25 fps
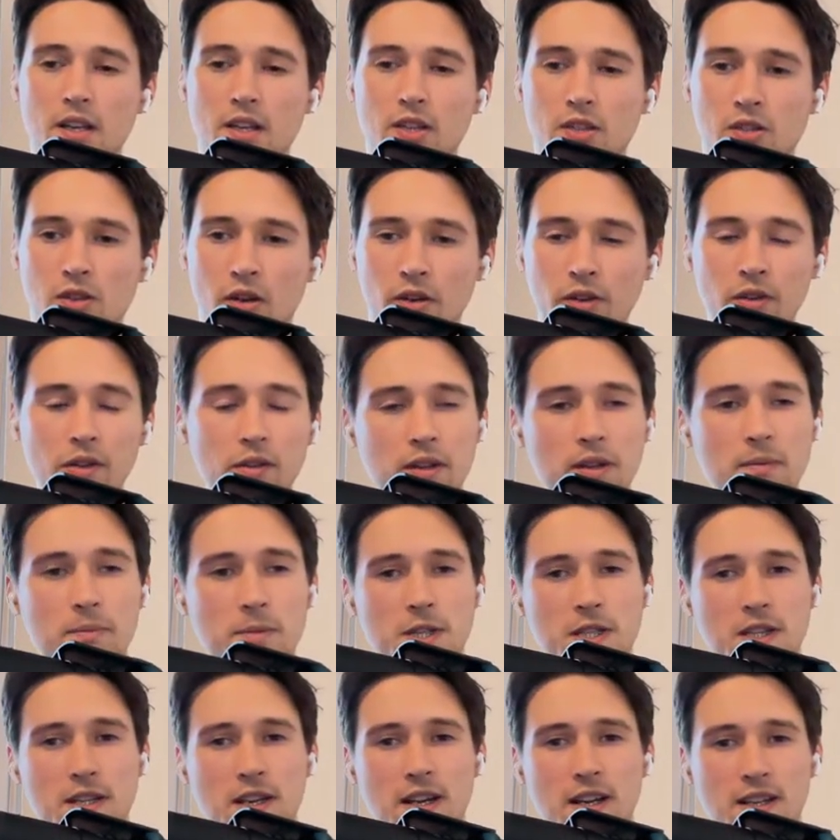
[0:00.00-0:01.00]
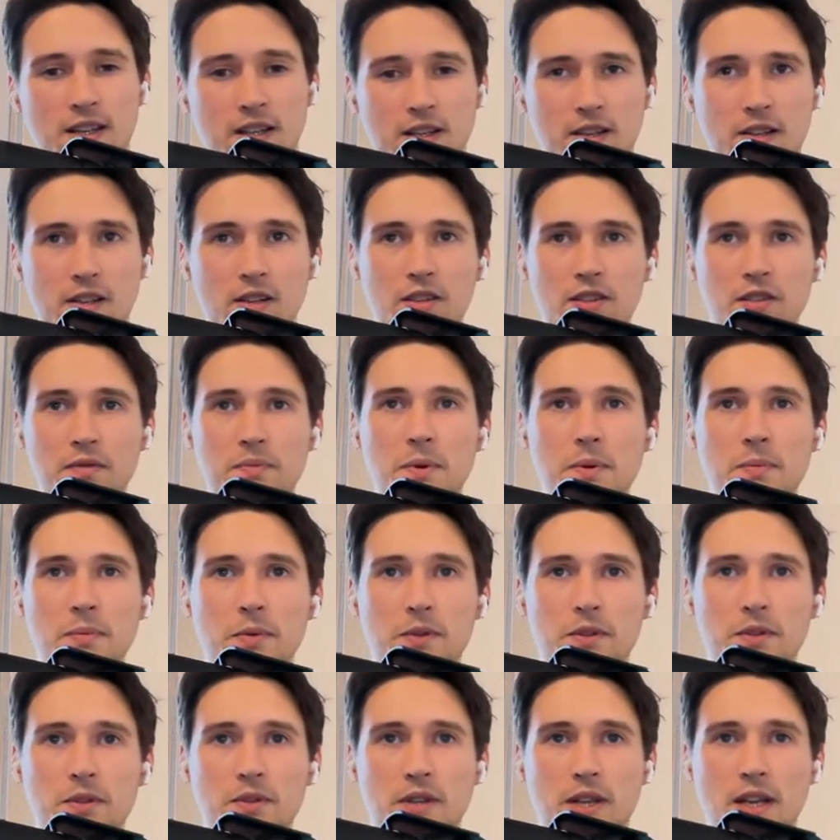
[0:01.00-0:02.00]
Don't do the mistake that a lot of
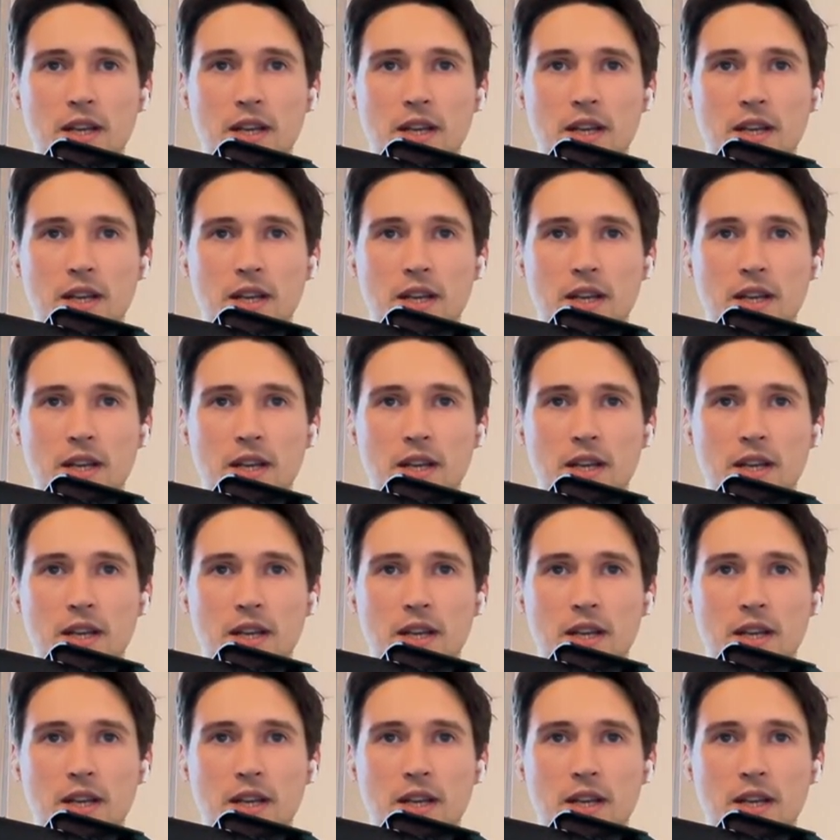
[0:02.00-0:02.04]
people do.